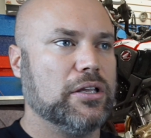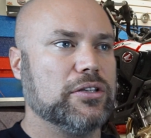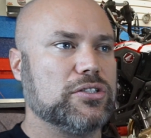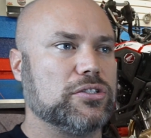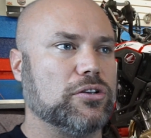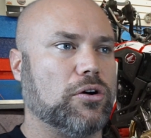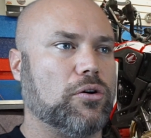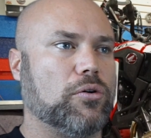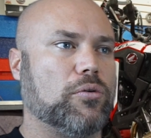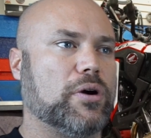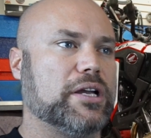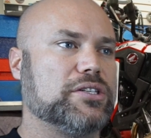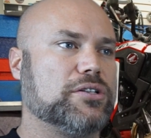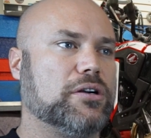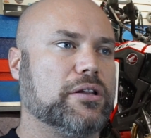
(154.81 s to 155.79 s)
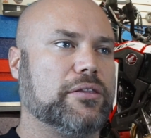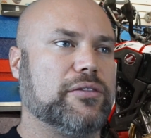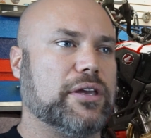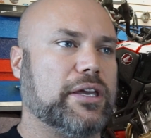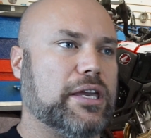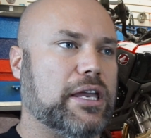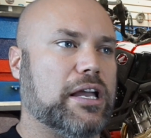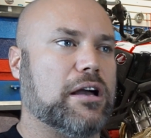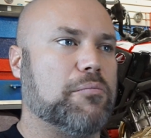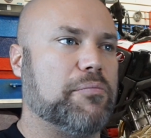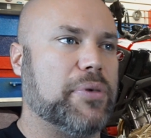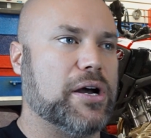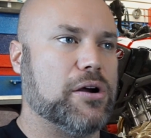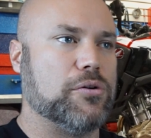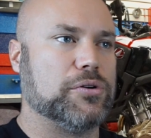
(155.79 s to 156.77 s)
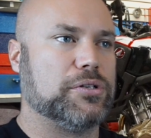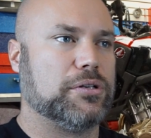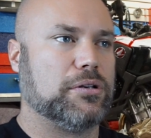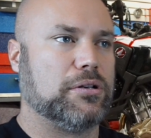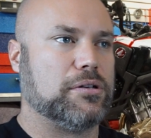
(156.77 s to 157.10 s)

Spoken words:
So I started thinking about